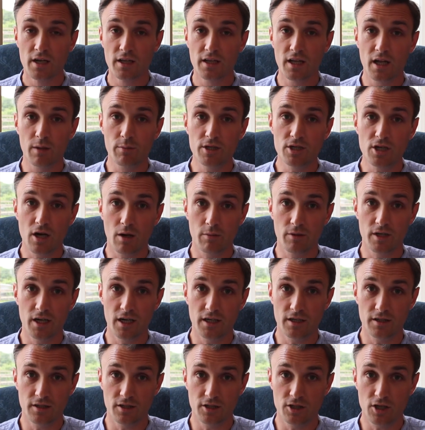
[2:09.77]
They'll be
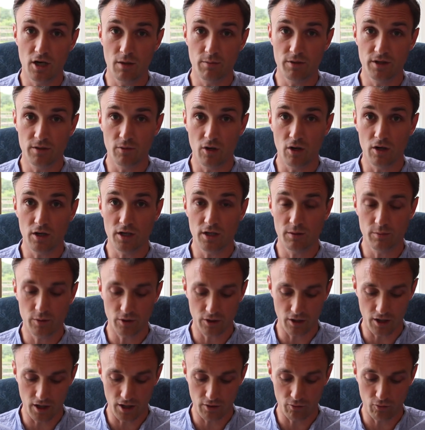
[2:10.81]
dominating the top of the market, but
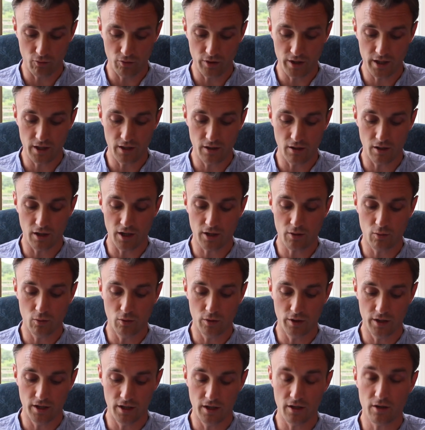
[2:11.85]
I really like
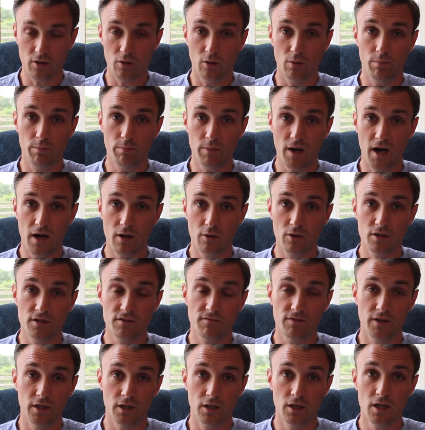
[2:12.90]
one here called
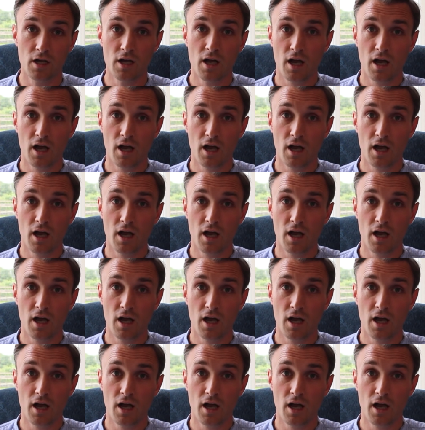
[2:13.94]
Powersville